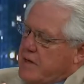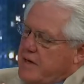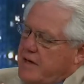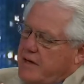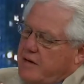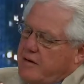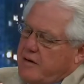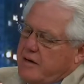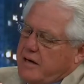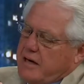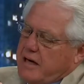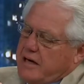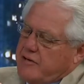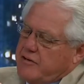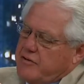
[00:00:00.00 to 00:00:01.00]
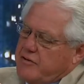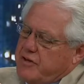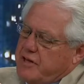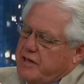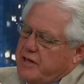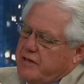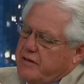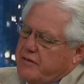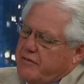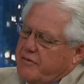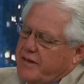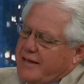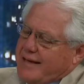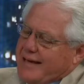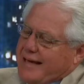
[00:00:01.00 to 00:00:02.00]
uh, under the
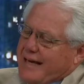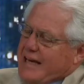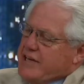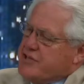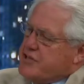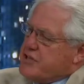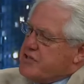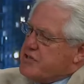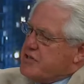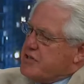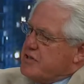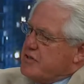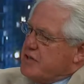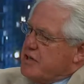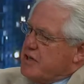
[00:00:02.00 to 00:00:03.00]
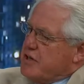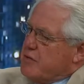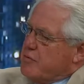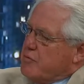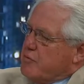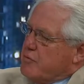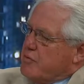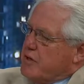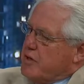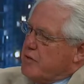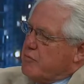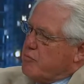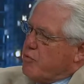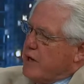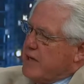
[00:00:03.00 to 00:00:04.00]
the aegis and the
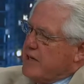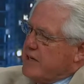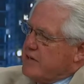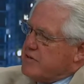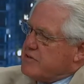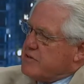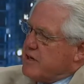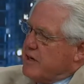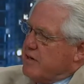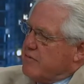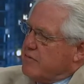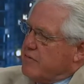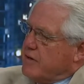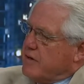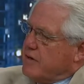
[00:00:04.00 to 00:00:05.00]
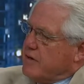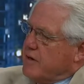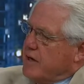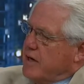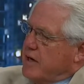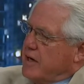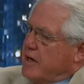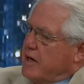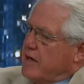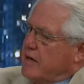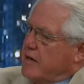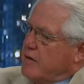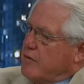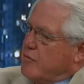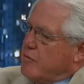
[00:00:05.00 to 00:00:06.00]
the writings of uh,
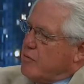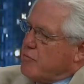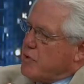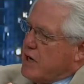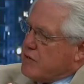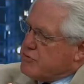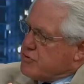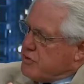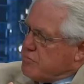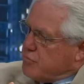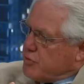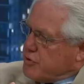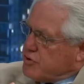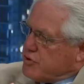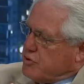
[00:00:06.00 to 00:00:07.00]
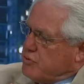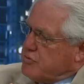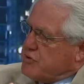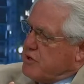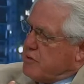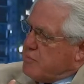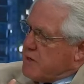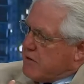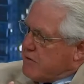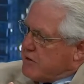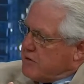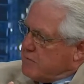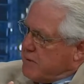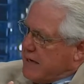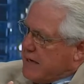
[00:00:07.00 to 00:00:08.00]
uh, Rauschenbusch, who was an American